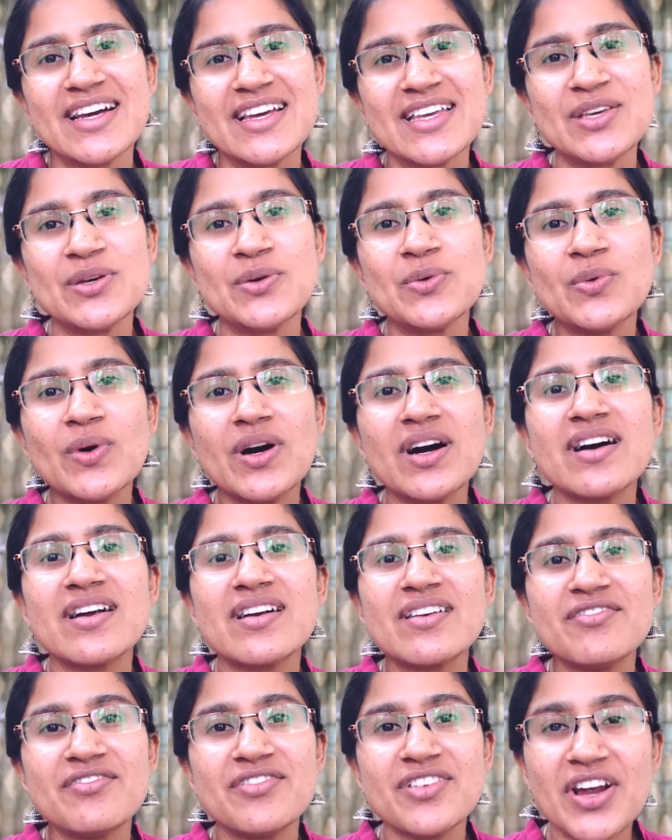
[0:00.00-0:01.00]
You
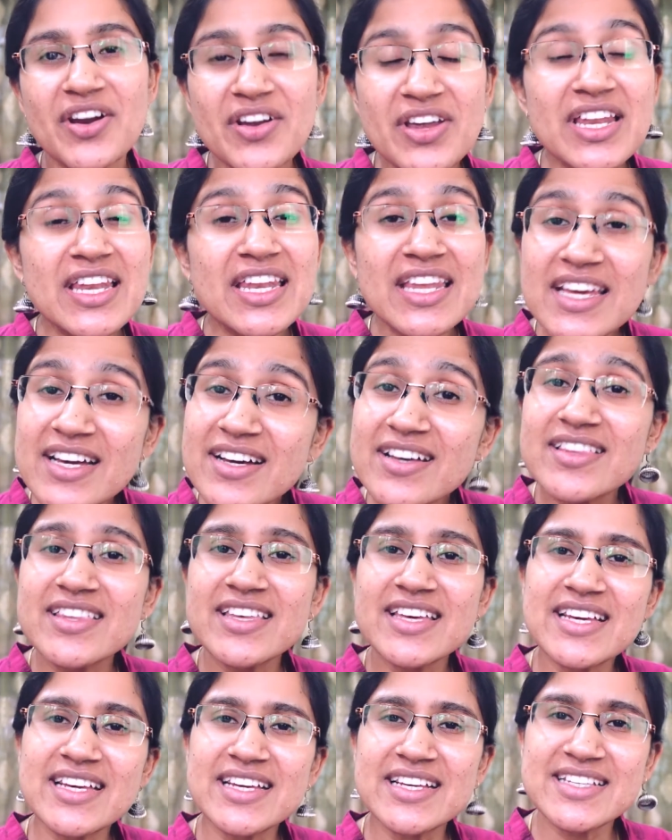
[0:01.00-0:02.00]
are very near
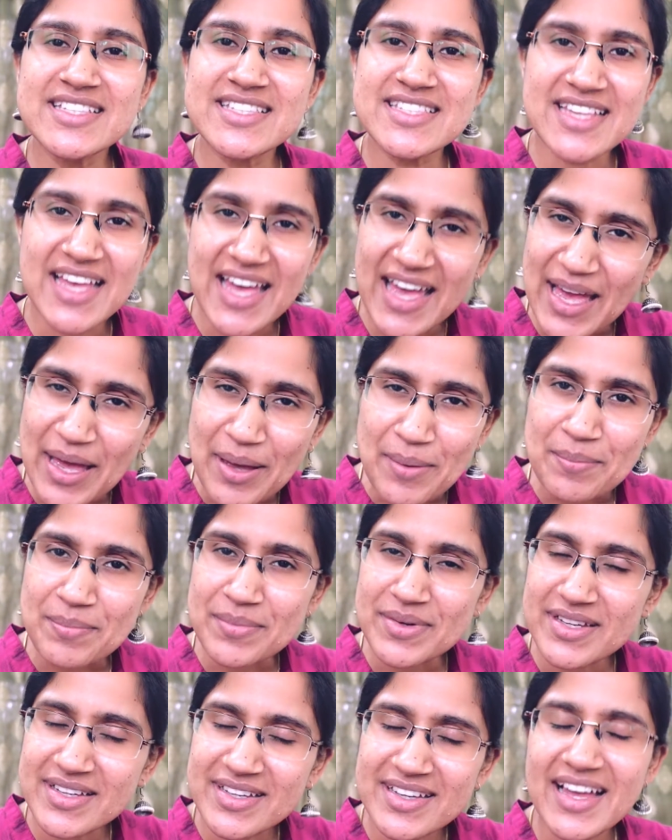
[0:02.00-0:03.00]
the
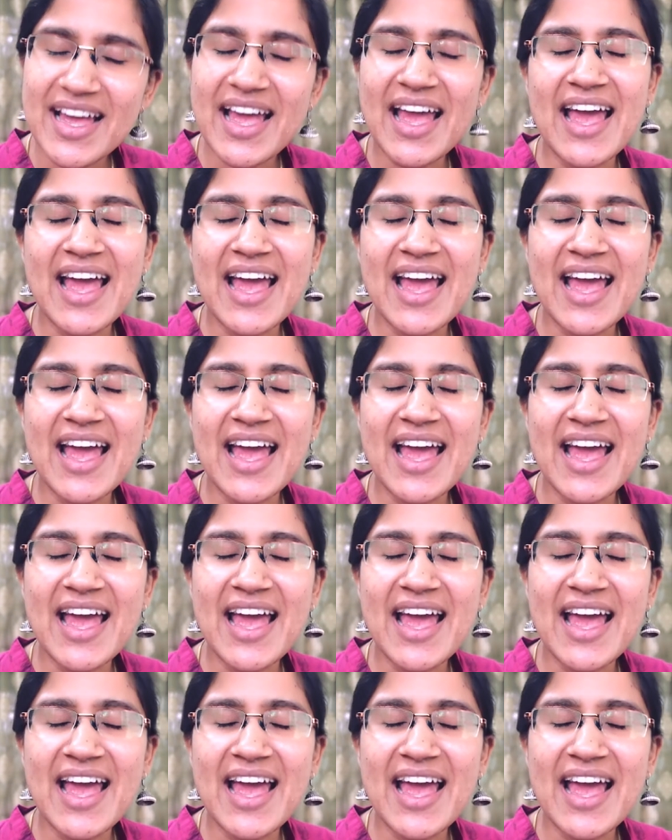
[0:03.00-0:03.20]
exam,